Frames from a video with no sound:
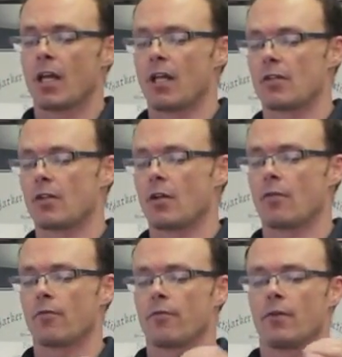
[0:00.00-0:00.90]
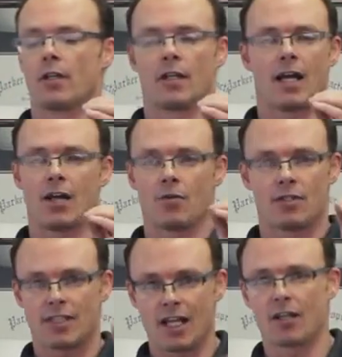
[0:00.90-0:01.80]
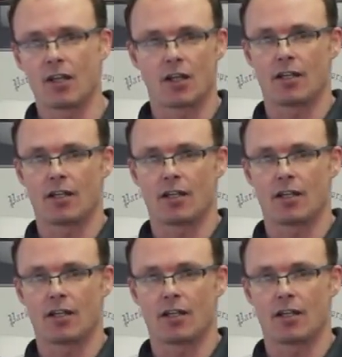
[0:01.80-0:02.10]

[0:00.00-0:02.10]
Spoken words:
It's the guy who's selling you the